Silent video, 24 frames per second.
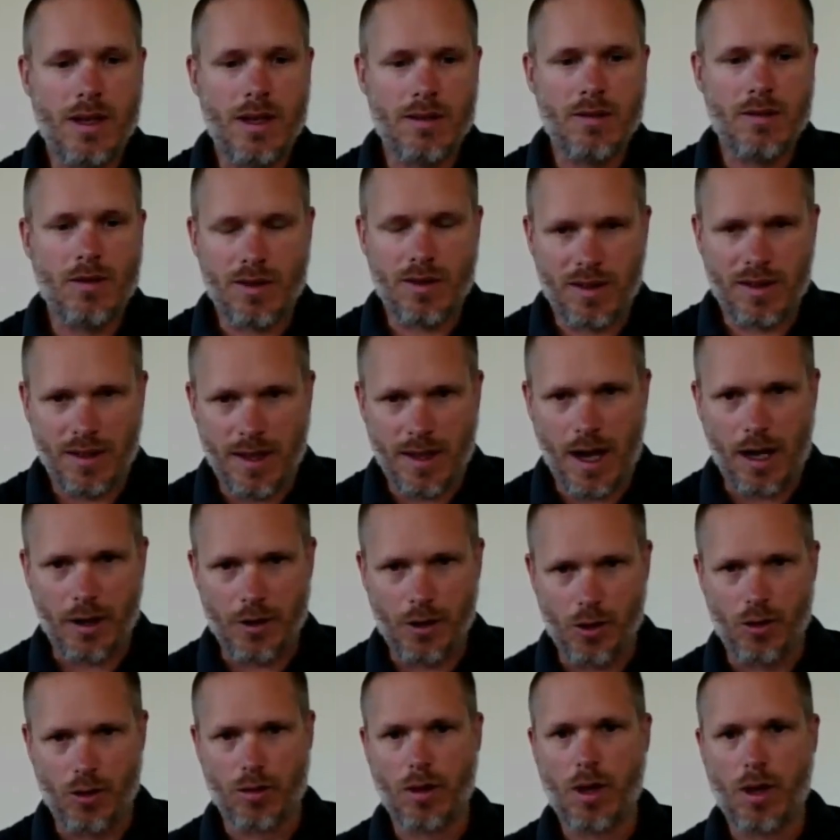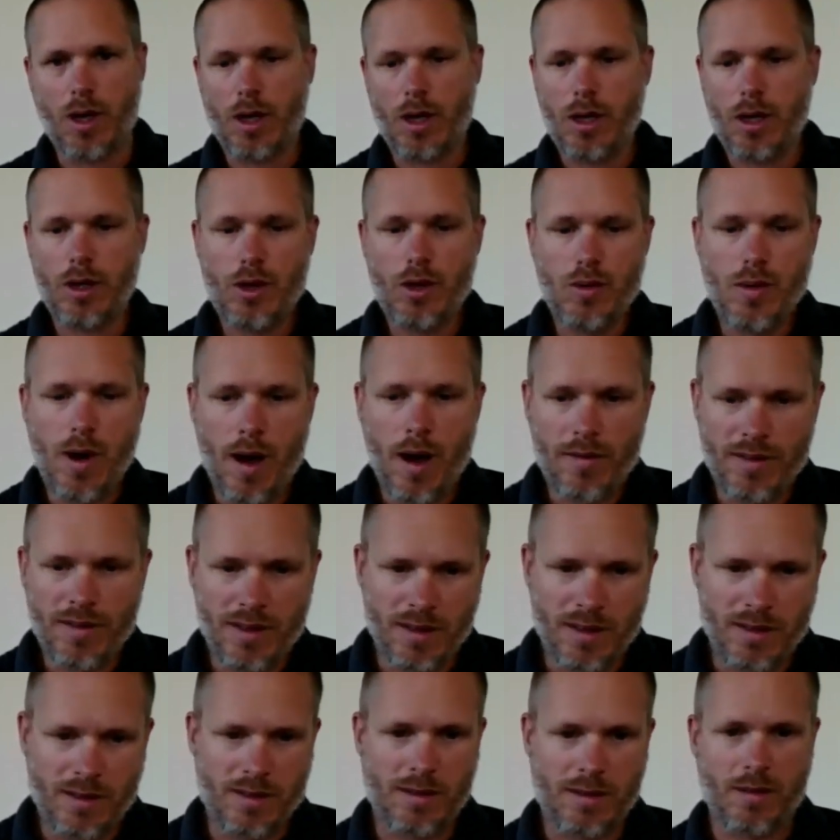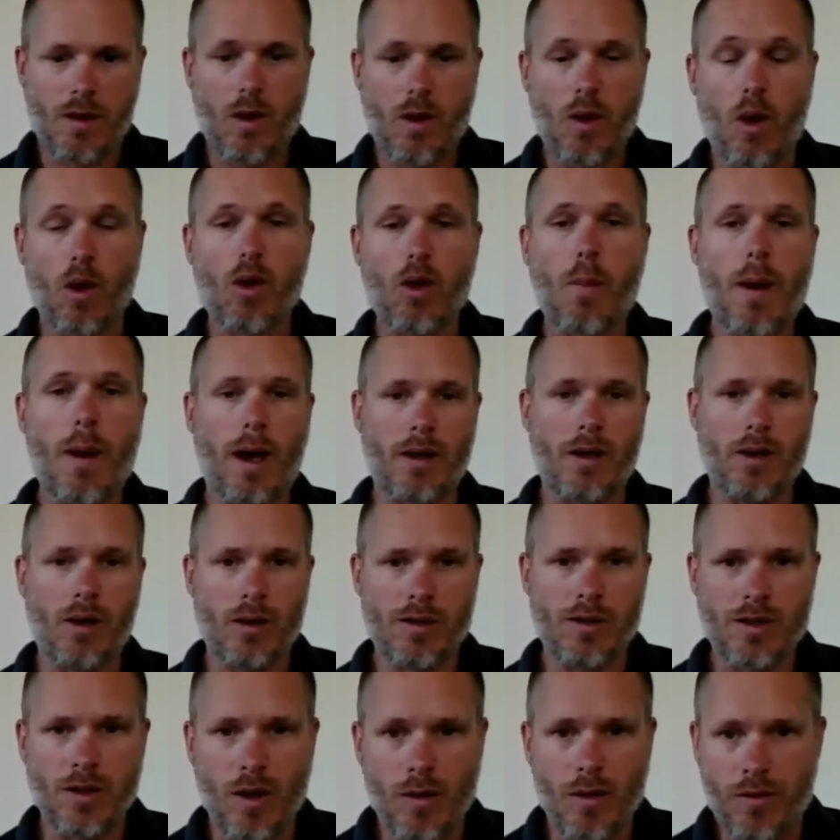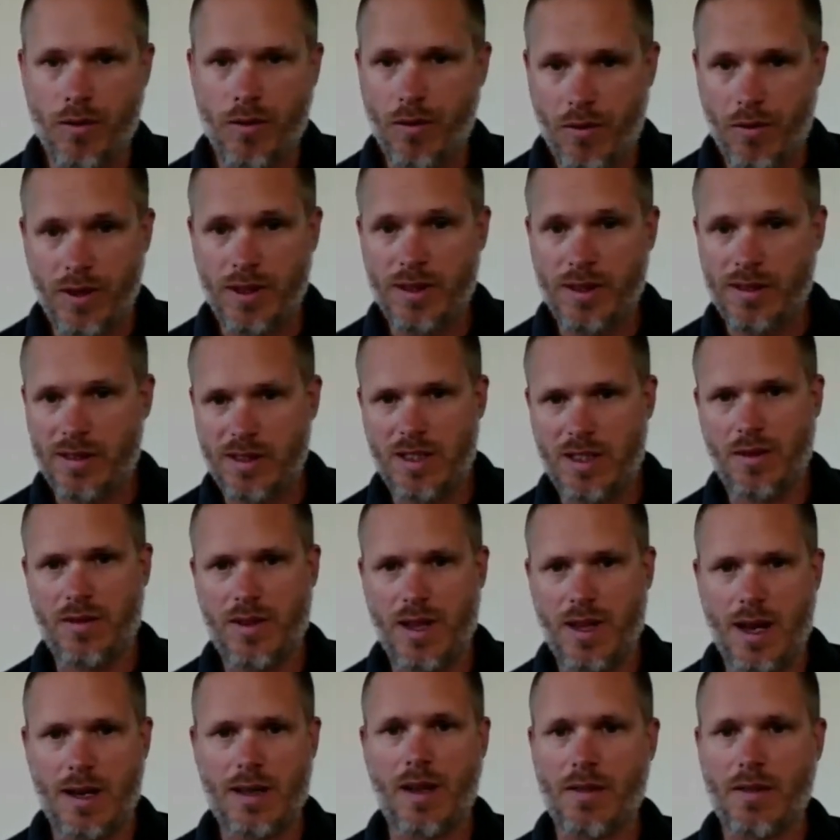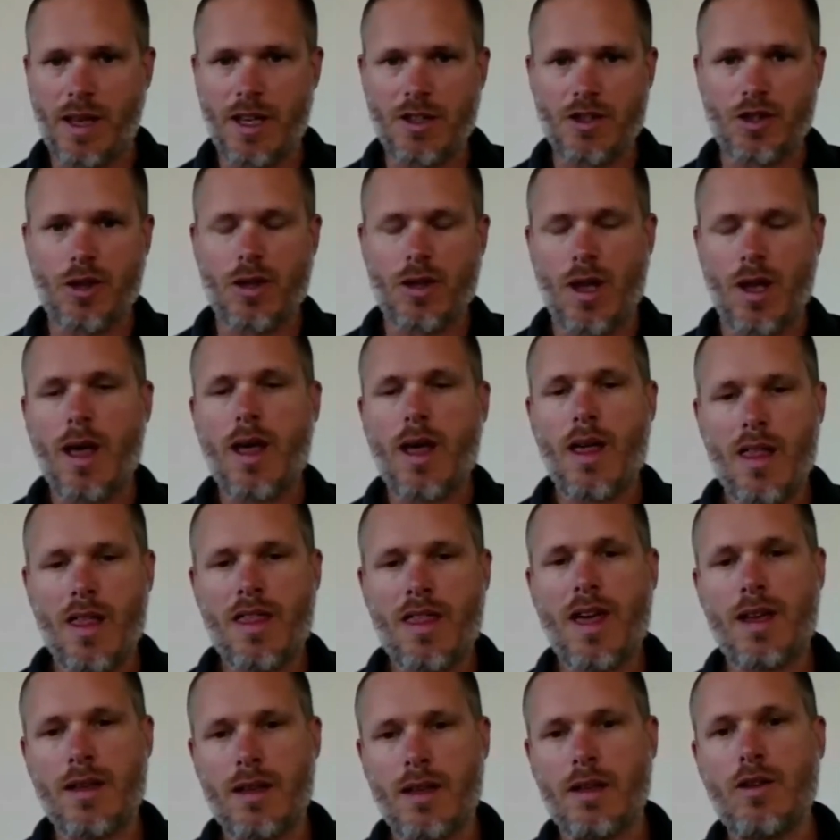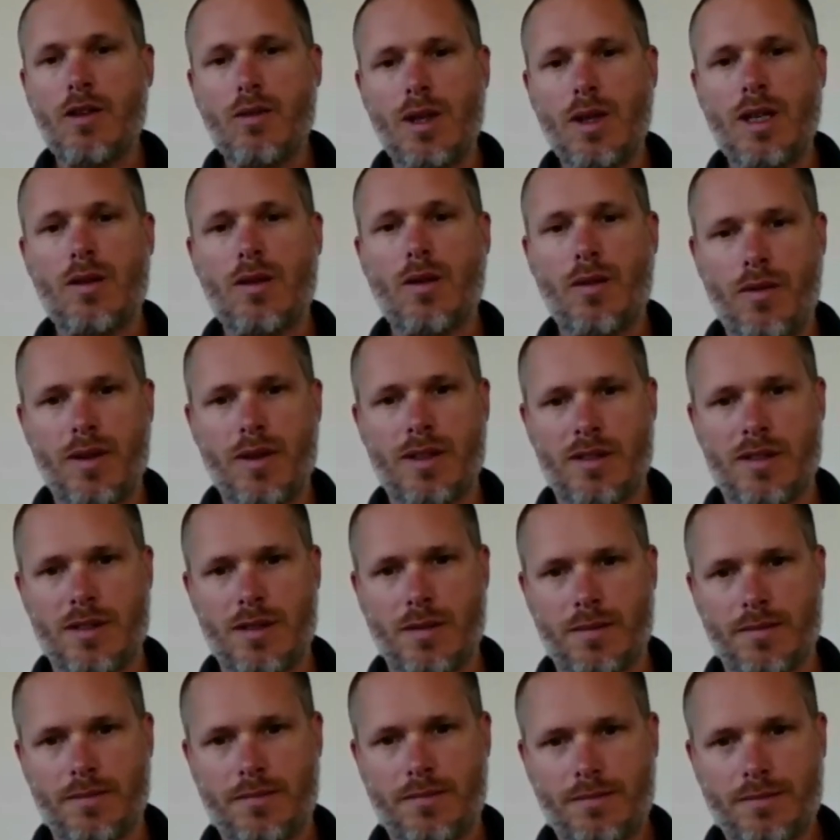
in the scenario you have these long periods of fins DVL navigation, then you need a fins.